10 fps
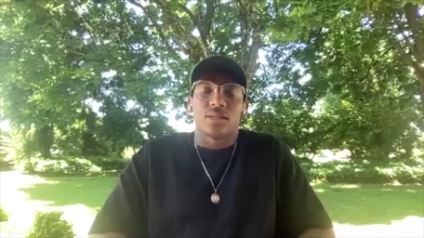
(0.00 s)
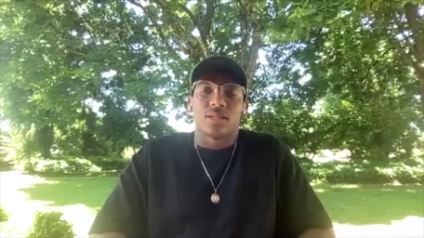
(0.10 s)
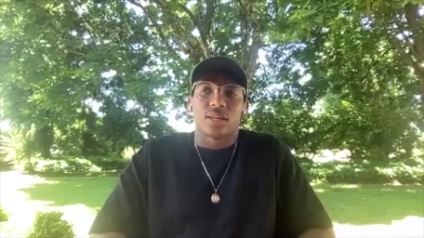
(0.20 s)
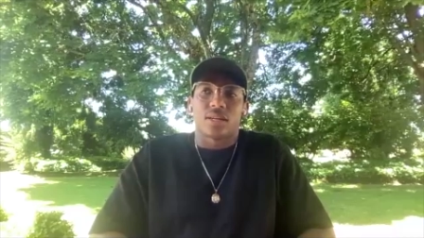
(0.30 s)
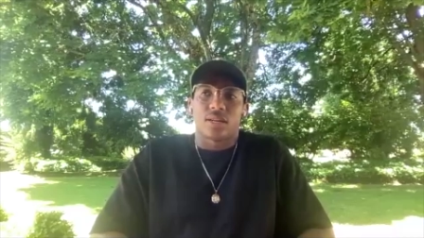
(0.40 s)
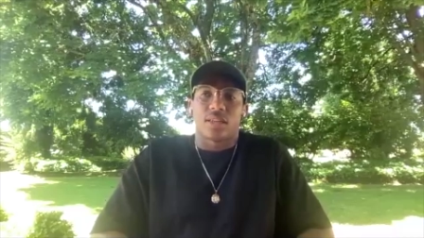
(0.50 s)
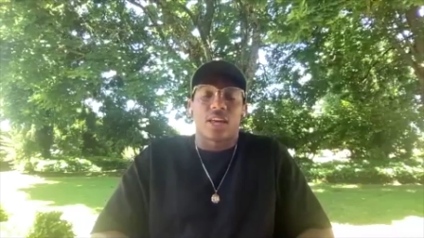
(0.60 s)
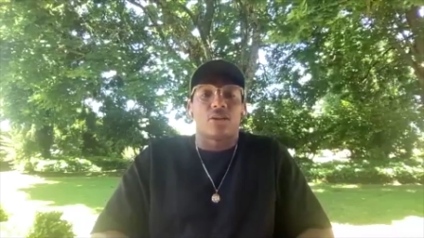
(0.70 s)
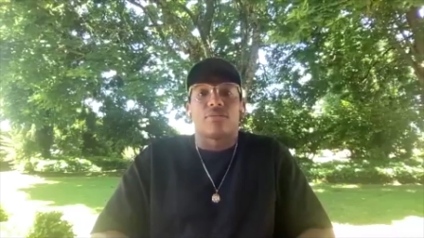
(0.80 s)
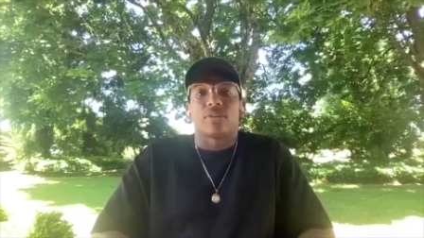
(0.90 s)

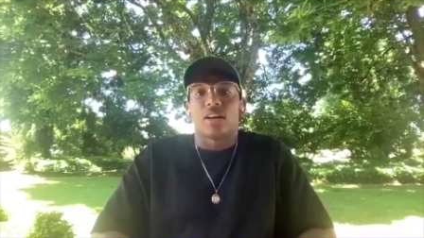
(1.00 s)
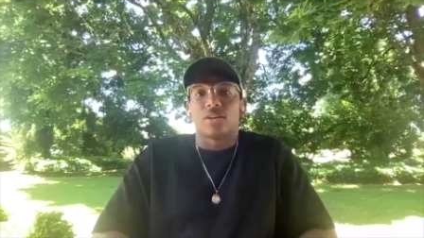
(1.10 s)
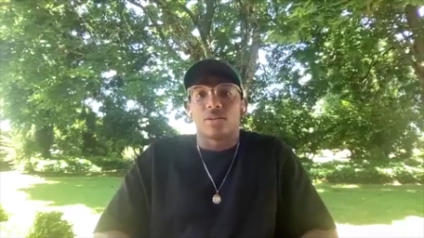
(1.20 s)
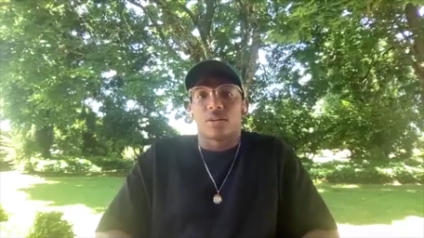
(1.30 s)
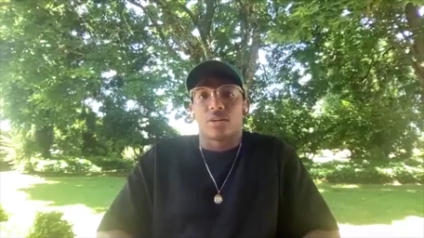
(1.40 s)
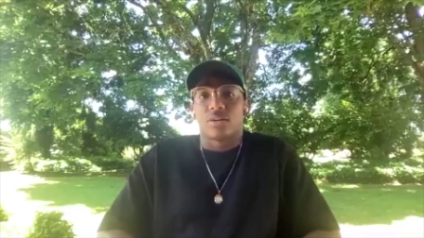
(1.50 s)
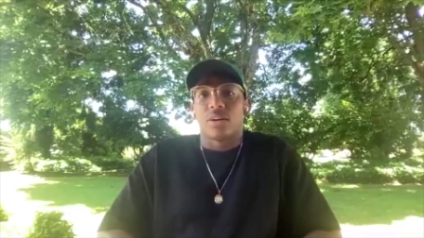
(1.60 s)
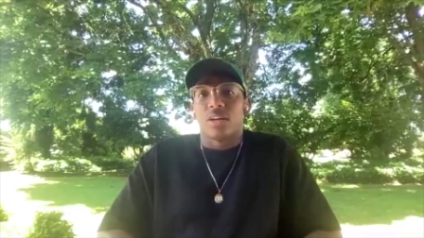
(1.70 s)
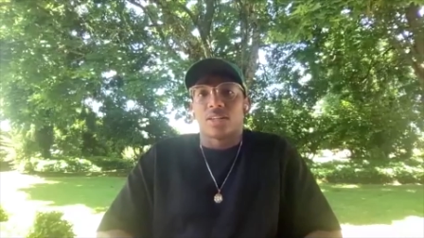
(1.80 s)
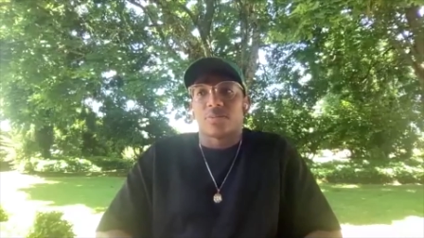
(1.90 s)
that are of color or
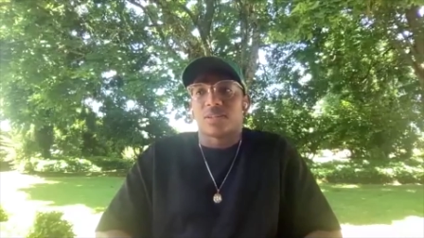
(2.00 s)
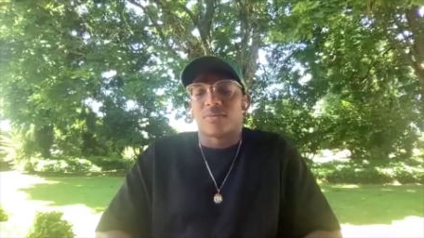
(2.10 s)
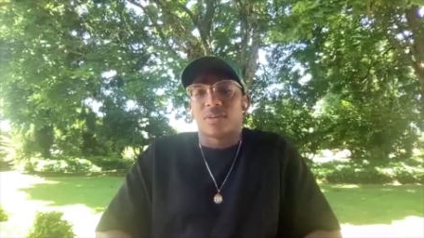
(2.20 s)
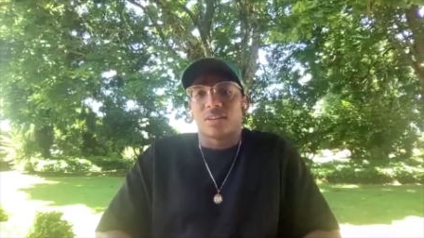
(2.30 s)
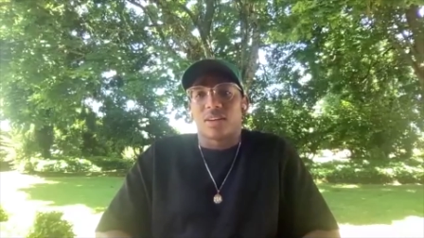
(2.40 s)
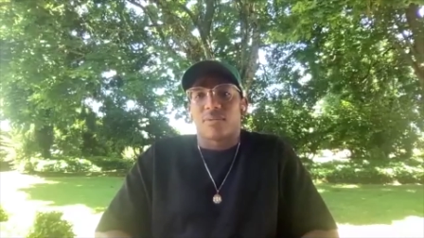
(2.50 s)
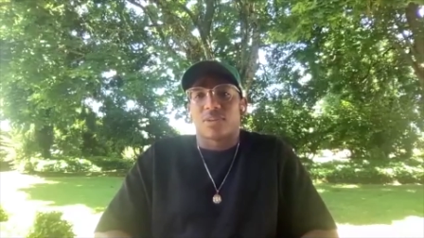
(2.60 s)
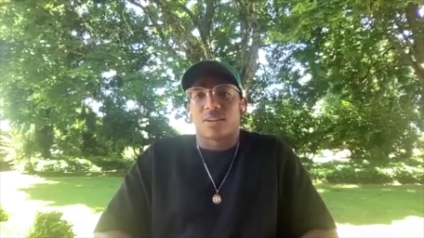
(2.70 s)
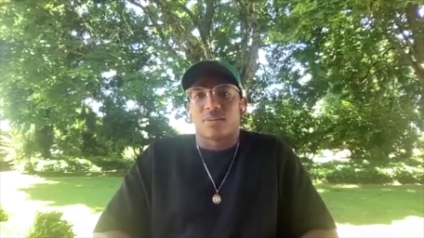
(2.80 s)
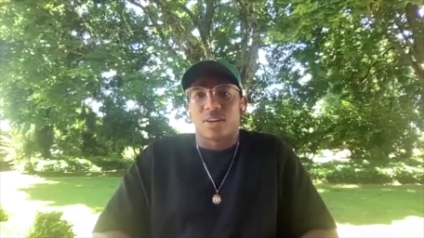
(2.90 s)
specifically
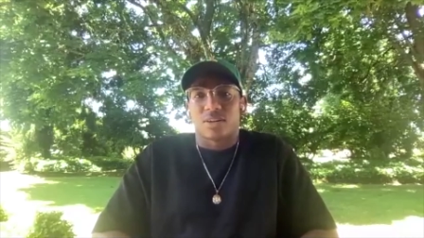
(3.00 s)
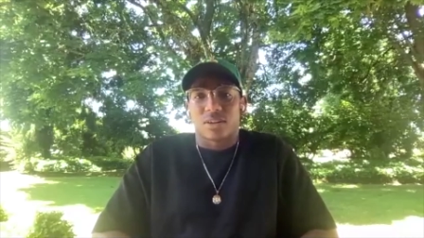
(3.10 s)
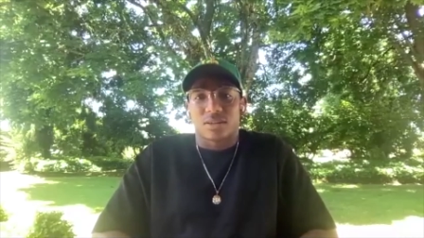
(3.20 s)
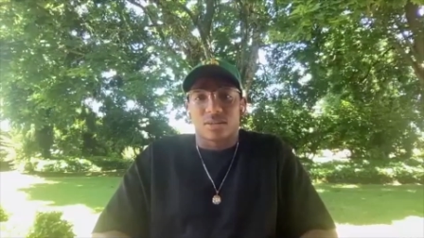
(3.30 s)
African American.